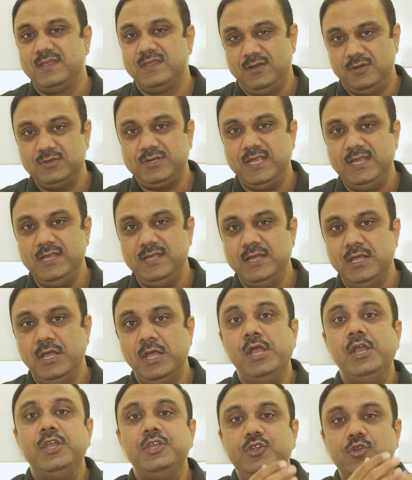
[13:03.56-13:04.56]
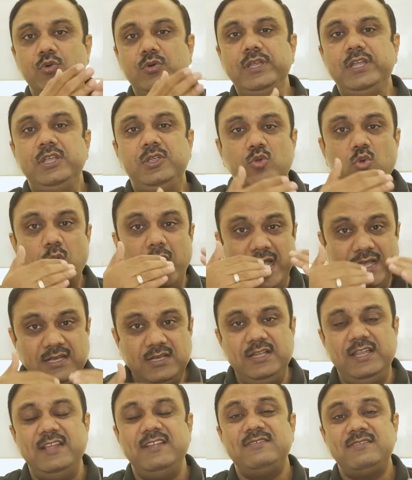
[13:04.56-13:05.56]
okay, you need to at
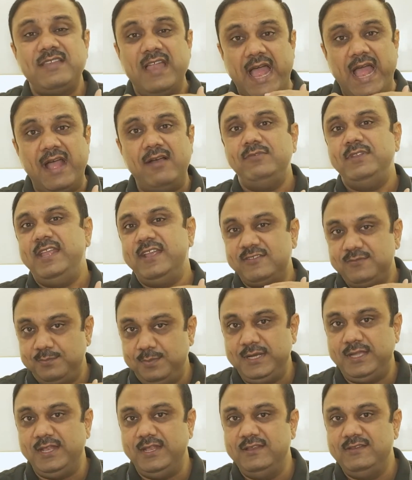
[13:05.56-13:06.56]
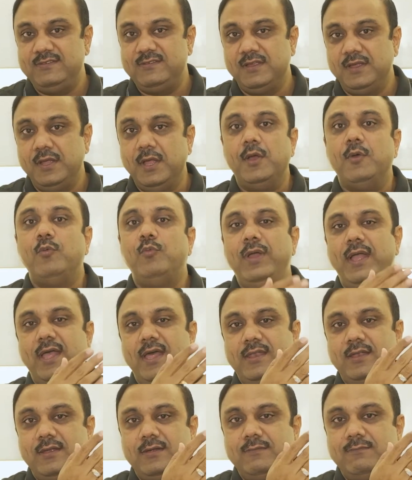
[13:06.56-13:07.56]
least have the expertise
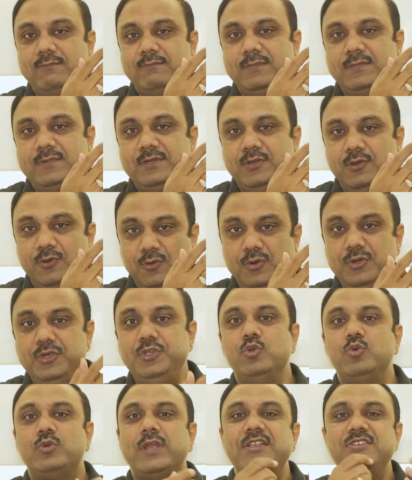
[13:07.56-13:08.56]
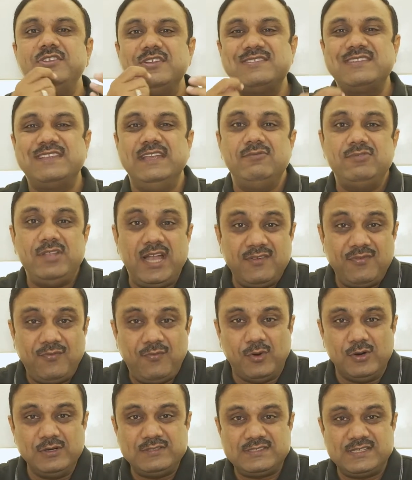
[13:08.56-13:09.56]
where, you know, you can just give that
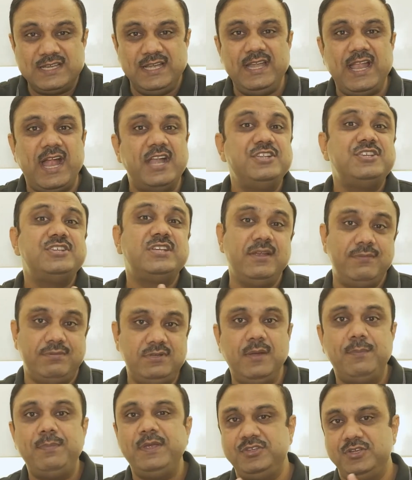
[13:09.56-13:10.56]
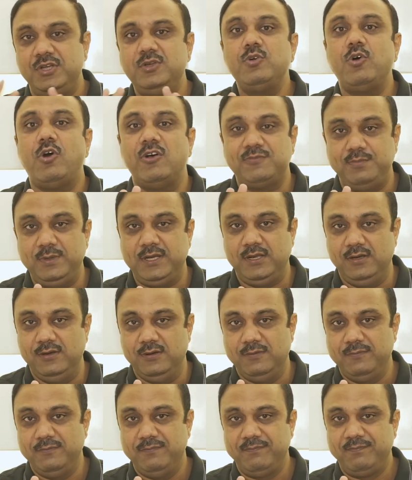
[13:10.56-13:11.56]
first aid and shift the patient to hospital,
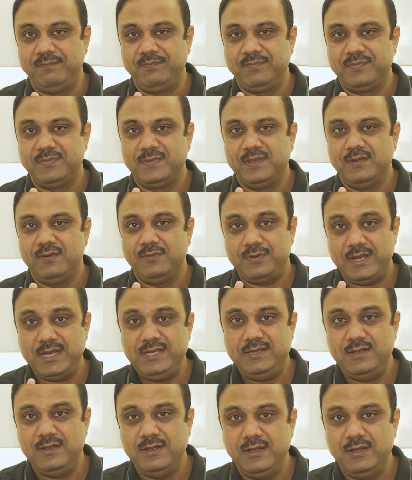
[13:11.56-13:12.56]
right?